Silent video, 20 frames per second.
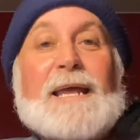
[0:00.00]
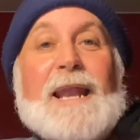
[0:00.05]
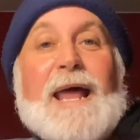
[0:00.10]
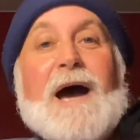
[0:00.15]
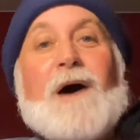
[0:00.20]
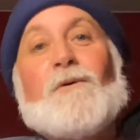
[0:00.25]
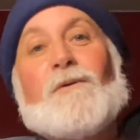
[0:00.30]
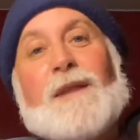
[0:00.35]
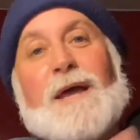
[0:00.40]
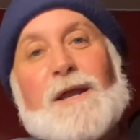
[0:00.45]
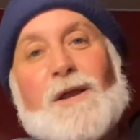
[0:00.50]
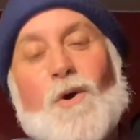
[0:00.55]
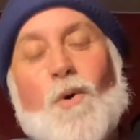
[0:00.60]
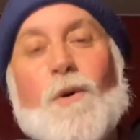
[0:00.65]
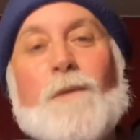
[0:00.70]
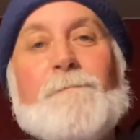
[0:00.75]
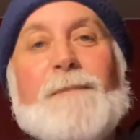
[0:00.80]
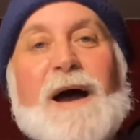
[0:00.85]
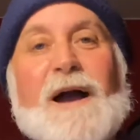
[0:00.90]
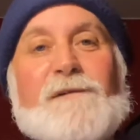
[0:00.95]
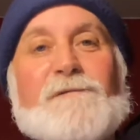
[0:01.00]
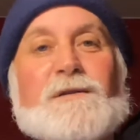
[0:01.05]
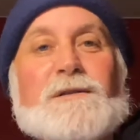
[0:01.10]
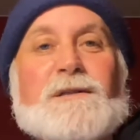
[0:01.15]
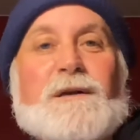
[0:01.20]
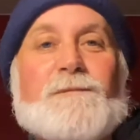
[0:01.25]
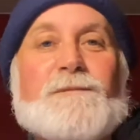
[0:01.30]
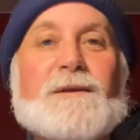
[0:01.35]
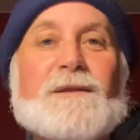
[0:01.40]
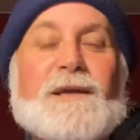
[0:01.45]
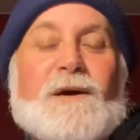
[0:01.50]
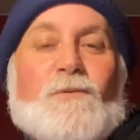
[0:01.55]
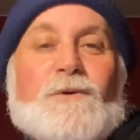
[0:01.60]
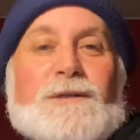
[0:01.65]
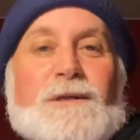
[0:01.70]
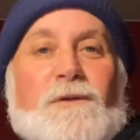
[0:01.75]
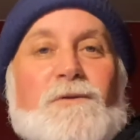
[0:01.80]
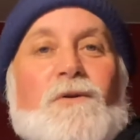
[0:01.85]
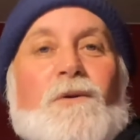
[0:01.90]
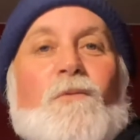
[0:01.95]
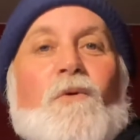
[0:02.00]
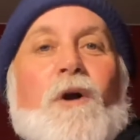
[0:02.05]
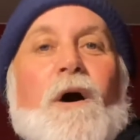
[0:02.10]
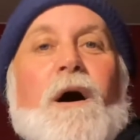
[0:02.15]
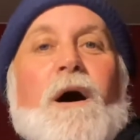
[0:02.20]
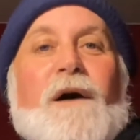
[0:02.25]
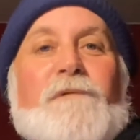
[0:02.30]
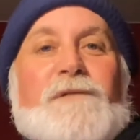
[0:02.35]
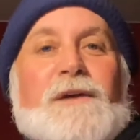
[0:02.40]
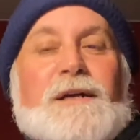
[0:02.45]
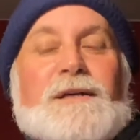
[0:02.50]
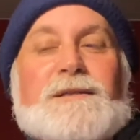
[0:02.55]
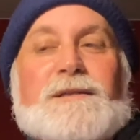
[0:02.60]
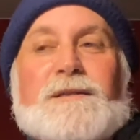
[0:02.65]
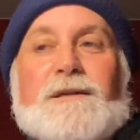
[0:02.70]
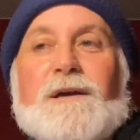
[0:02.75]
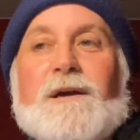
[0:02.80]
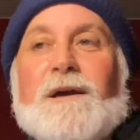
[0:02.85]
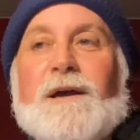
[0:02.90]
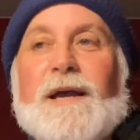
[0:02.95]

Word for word: out and like going back for something that was a little more obvious.